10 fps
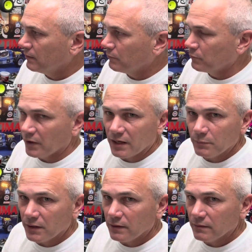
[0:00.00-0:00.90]

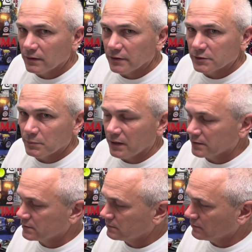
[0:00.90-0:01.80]
Maybe the
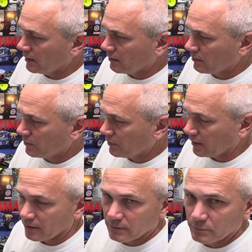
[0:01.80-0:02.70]
Lunchbox. I
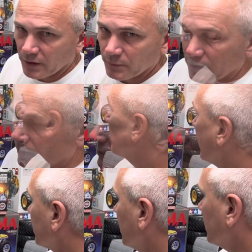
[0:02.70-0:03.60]
think, maybe.
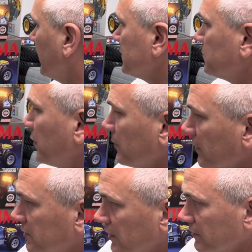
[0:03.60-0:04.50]
I think that's pretty
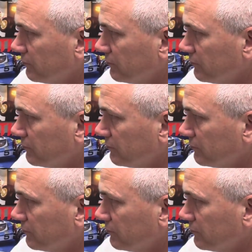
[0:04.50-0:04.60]
much it